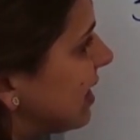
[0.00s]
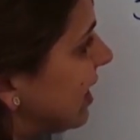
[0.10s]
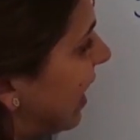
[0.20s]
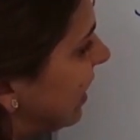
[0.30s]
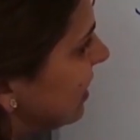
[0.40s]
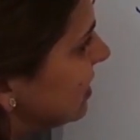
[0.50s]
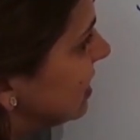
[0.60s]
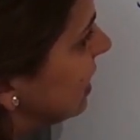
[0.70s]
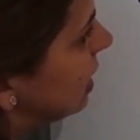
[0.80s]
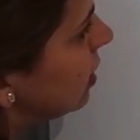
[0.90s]

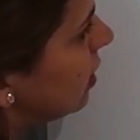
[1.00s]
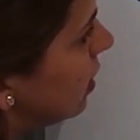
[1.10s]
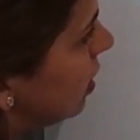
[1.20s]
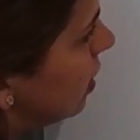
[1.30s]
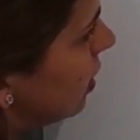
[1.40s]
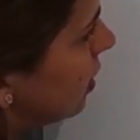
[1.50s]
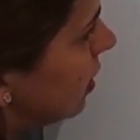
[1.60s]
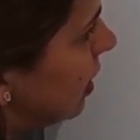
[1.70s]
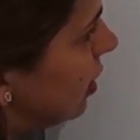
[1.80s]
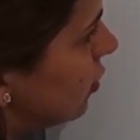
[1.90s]
90
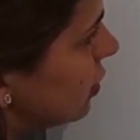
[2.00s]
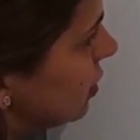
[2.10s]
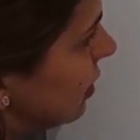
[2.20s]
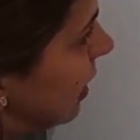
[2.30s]
kilos.